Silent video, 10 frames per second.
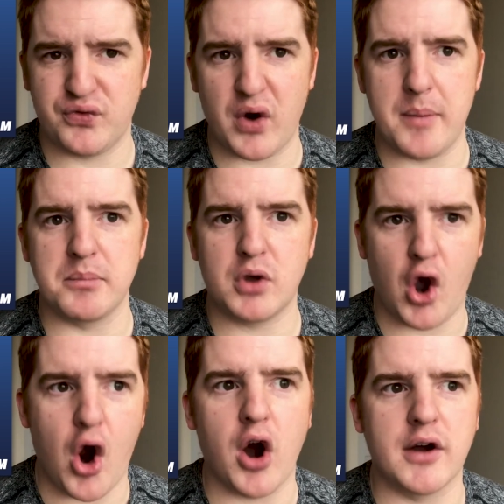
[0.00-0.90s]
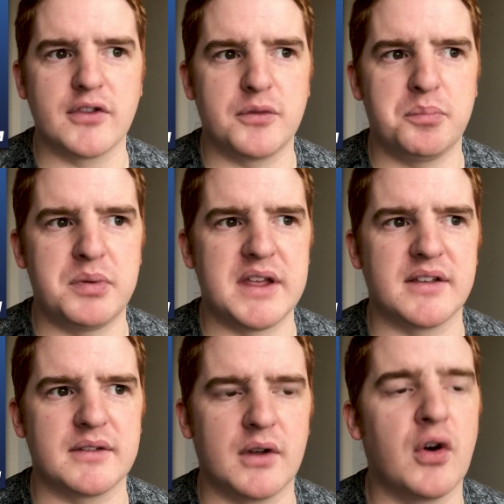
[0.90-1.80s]
from cards
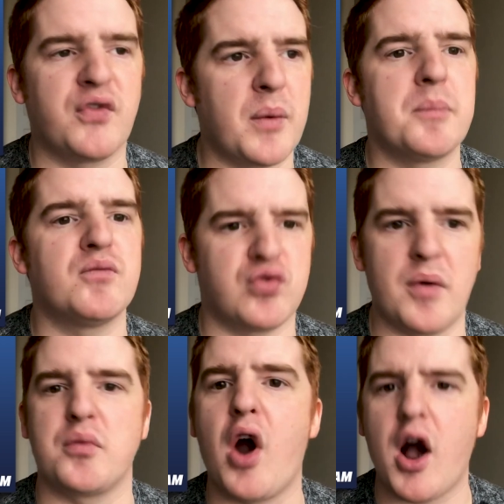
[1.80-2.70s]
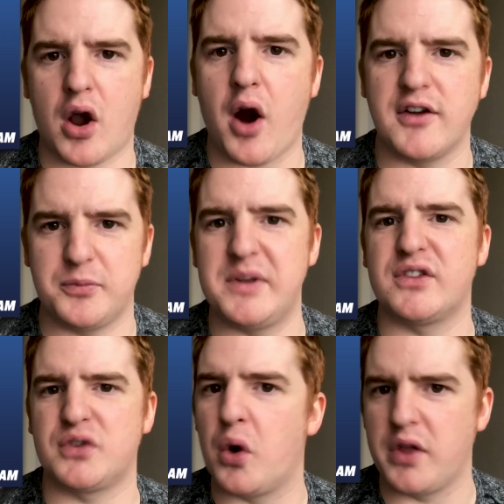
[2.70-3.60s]
being, or from raw cards being
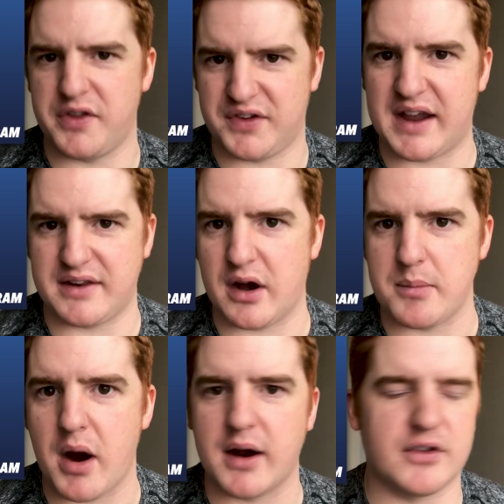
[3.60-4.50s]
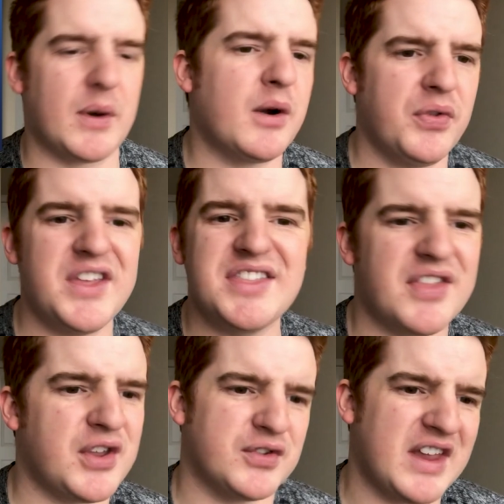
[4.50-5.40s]
sold on the secondary market. So I don't think
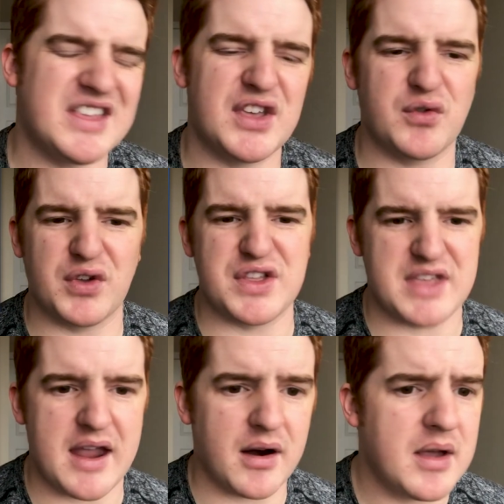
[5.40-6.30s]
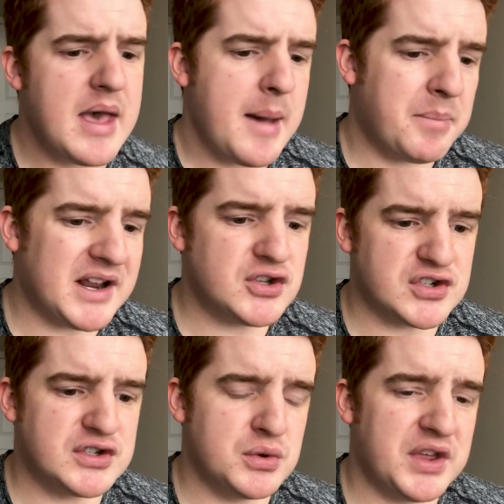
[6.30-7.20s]
that there's anything really there, but I
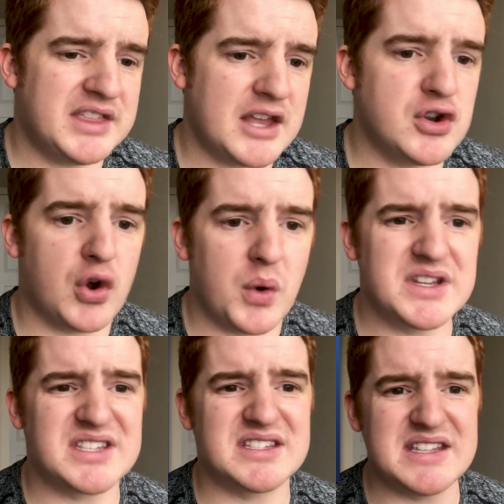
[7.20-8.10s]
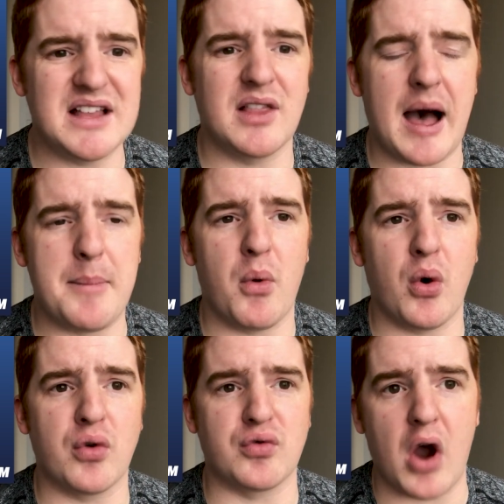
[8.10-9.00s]
just do think that you're going to see a lot
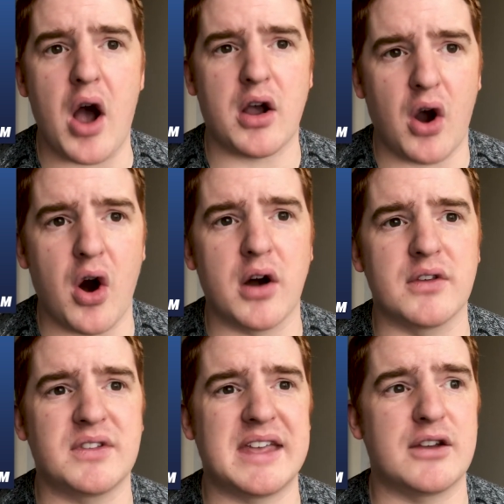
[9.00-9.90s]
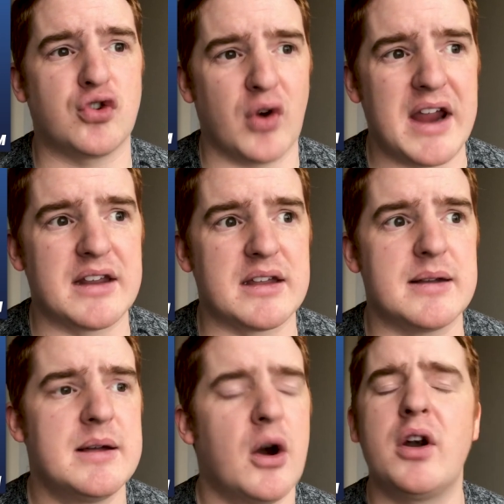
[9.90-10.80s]
more raw cards get
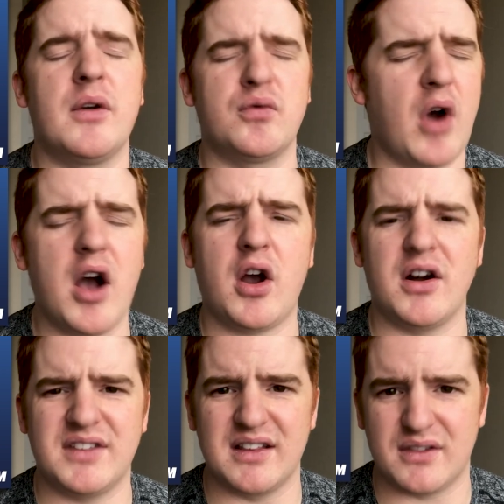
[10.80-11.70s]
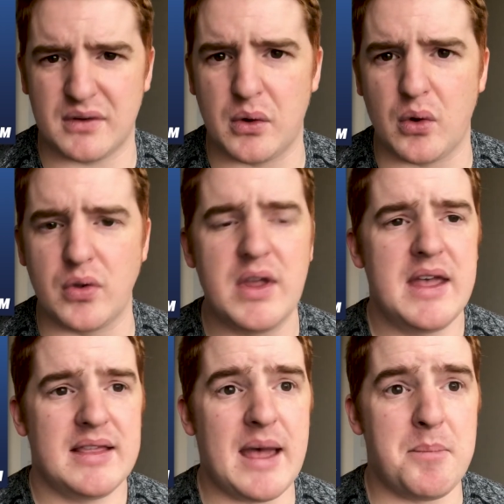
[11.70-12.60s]
graded, or raw cards get sold,
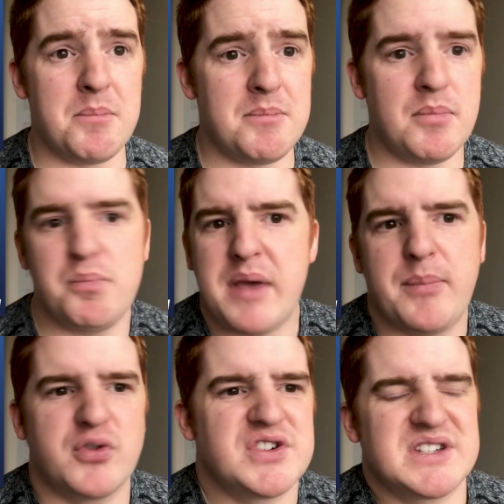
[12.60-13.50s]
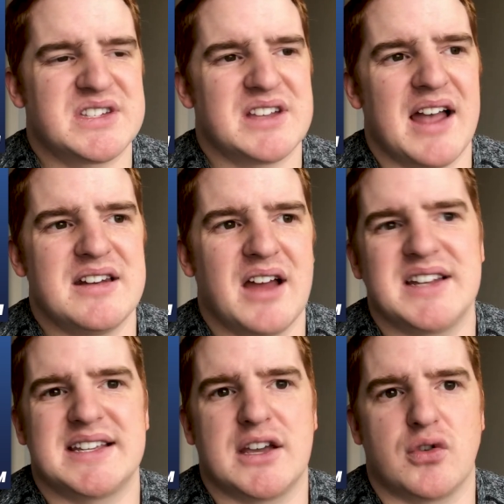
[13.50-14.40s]
that people just decide
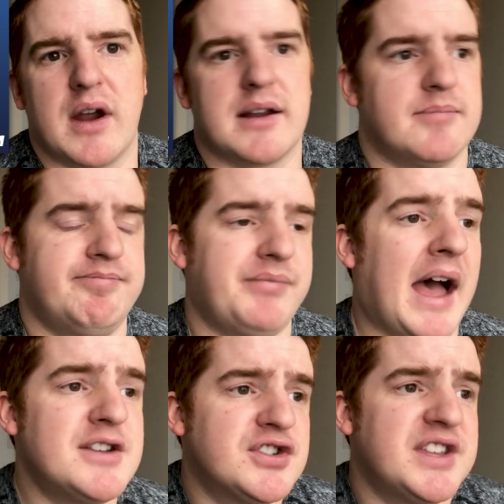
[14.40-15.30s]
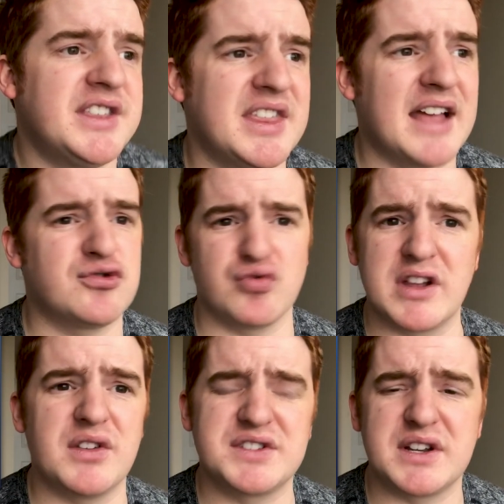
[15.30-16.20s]
not to get graded. I just think that that's
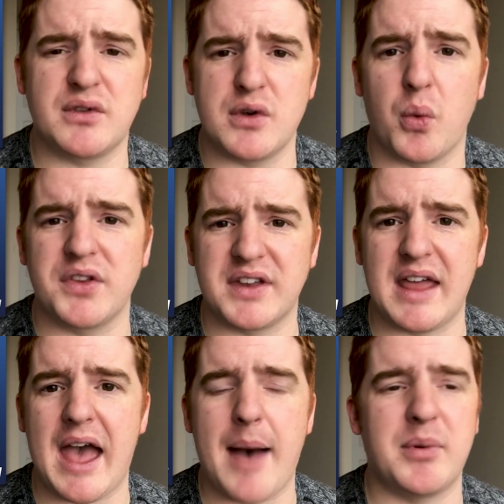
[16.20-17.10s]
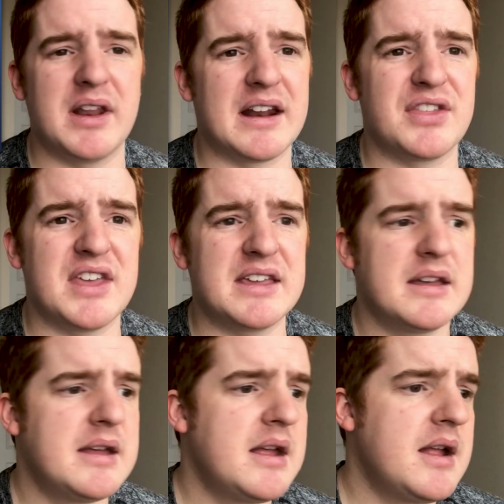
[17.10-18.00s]
realistically what's going to happen, and I think
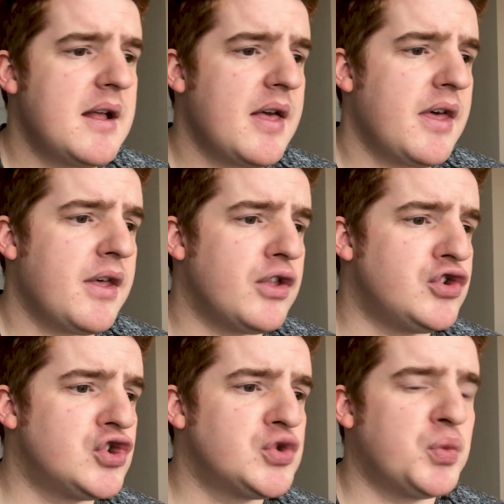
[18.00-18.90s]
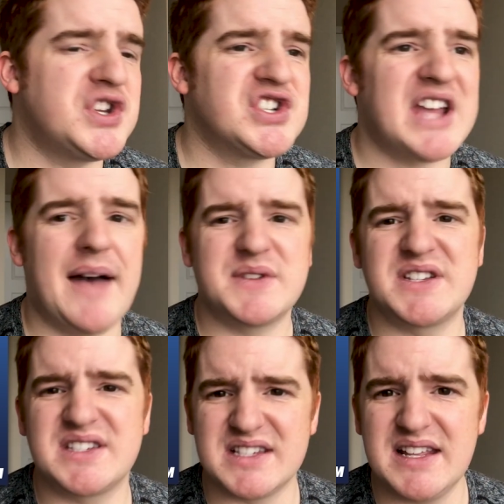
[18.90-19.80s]
we just have to
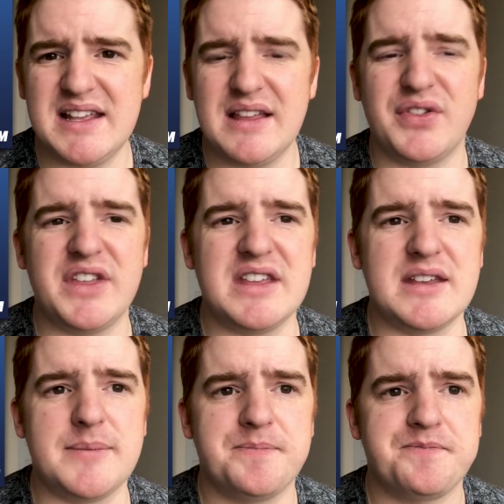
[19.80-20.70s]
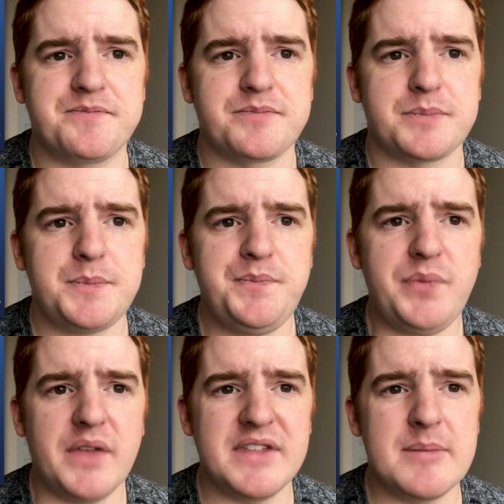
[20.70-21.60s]
see
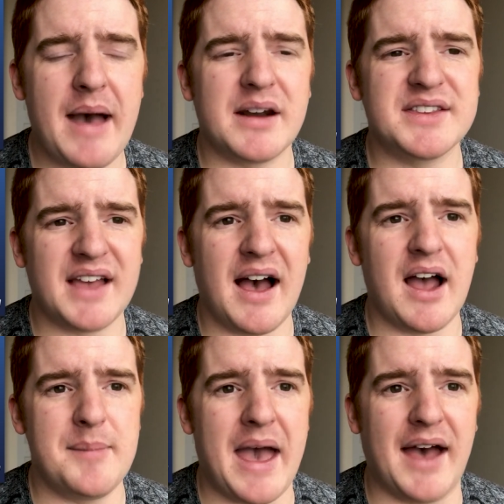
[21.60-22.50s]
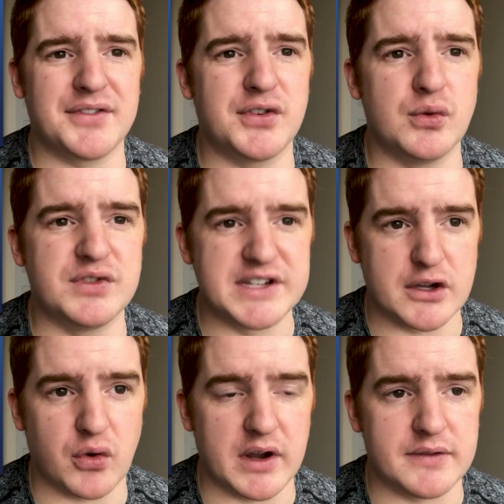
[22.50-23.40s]
the amount of time has to
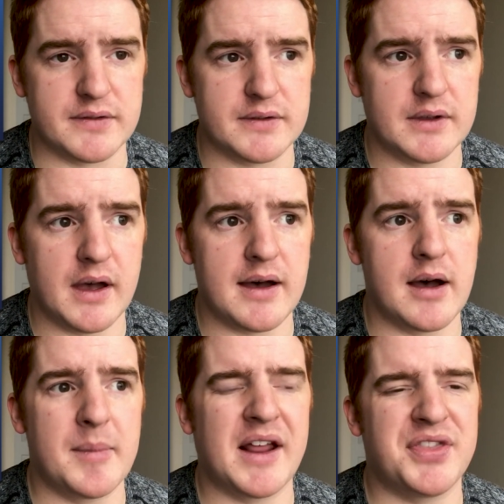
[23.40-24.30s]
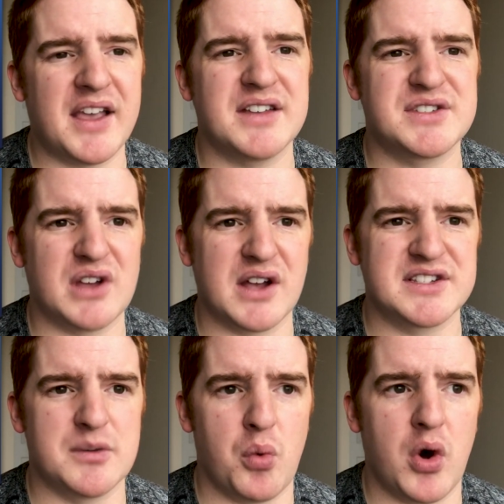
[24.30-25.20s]
decrease. And I think I saw
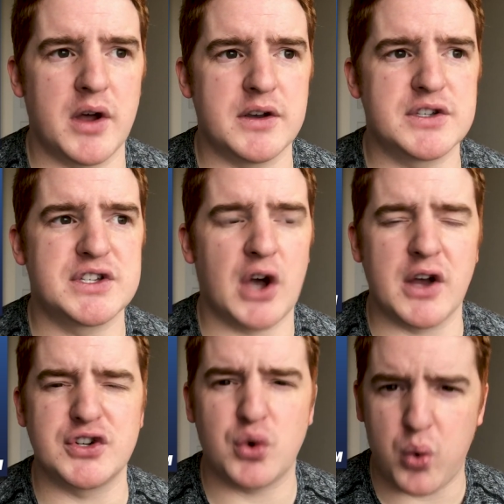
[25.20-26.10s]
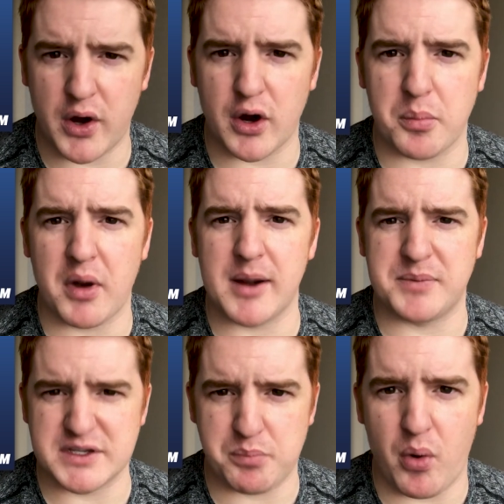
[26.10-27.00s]
someone on Twitter brought up
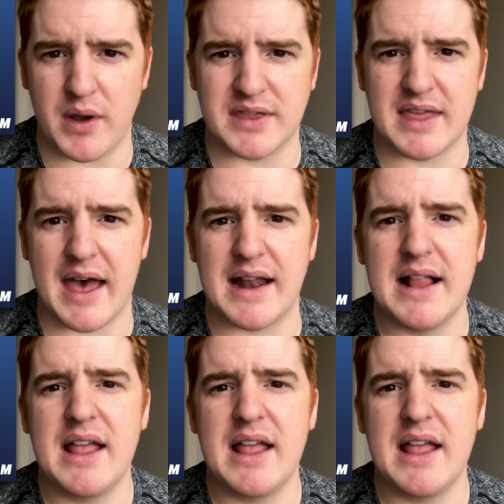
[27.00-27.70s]
this point that